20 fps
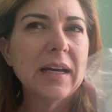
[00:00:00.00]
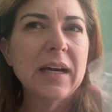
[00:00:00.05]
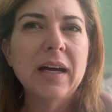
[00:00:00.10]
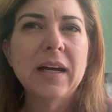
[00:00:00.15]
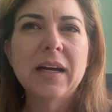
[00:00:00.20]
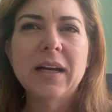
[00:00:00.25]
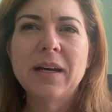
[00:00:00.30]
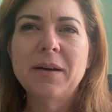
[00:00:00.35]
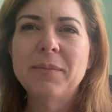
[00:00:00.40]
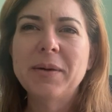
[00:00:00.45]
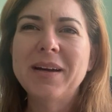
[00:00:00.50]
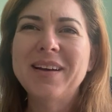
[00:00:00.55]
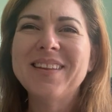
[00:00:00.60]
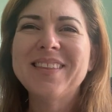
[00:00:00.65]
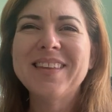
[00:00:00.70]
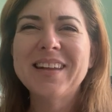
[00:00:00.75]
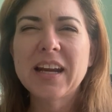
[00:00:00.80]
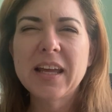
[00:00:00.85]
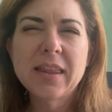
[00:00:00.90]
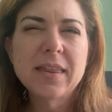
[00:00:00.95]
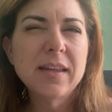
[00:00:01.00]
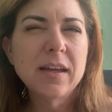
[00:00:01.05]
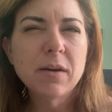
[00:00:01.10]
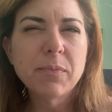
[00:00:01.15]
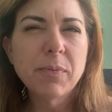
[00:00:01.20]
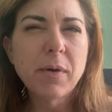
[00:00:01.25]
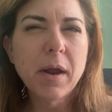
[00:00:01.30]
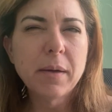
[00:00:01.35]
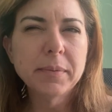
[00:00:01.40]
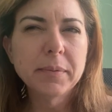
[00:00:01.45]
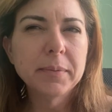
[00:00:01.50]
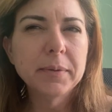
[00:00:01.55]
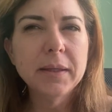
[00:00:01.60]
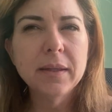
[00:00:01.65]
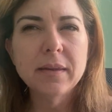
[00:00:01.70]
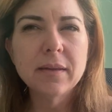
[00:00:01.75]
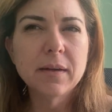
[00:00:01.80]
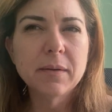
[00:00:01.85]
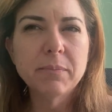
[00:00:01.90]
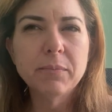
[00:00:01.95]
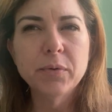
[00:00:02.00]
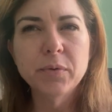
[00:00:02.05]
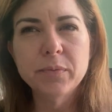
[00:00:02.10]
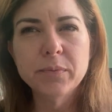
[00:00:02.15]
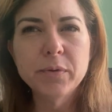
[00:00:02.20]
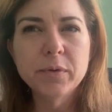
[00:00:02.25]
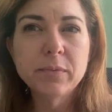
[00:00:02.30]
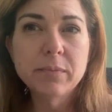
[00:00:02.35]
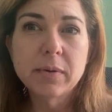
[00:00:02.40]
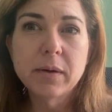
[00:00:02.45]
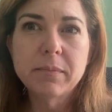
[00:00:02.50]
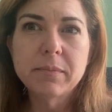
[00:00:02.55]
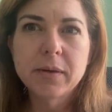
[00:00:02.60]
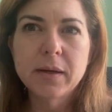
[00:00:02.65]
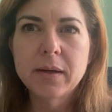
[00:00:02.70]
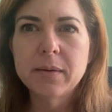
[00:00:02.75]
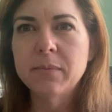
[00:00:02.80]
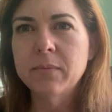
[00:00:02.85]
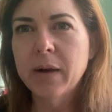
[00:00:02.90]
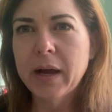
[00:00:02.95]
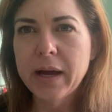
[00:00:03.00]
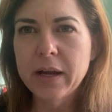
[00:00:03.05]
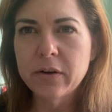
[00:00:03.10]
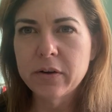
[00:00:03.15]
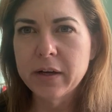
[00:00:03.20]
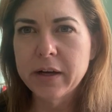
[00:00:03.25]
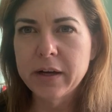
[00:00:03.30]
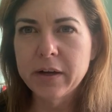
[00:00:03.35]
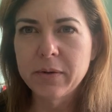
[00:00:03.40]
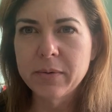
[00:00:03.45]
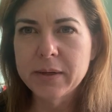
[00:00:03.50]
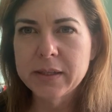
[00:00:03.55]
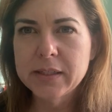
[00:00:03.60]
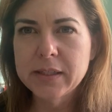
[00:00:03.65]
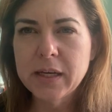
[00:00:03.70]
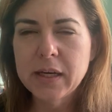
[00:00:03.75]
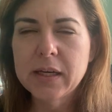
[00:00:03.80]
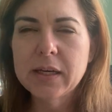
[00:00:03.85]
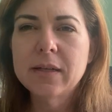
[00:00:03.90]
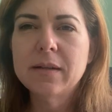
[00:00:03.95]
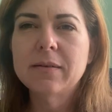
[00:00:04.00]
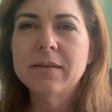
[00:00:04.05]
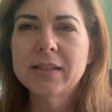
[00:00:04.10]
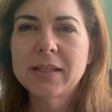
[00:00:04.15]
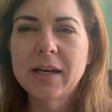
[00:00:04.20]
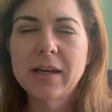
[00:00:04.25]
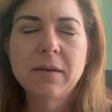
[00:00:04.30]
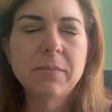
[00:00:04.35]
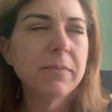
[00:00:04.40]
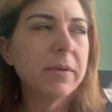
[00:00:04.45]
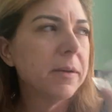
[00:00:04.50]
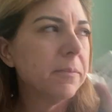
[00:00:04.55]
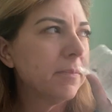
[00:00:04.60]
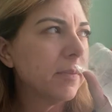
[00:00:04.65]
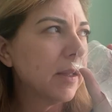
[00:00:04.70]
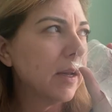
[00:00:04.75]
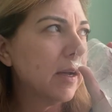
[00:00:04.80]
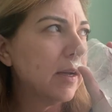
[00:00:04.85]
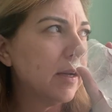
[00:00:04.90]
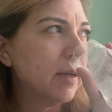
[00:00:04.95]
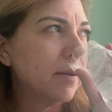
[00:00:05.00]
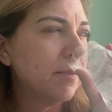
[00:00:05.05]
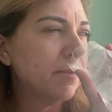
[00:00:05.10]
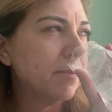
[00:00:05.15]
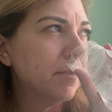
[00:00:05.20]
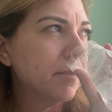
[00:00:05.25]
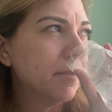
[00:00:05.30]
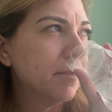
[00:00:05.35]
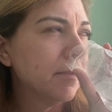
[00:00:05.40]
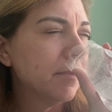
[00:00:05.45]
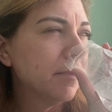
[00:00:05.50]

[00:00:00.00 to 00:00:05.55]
um, then I think probably the boom boom bum bum, I don't know how you want to say it, type. Um,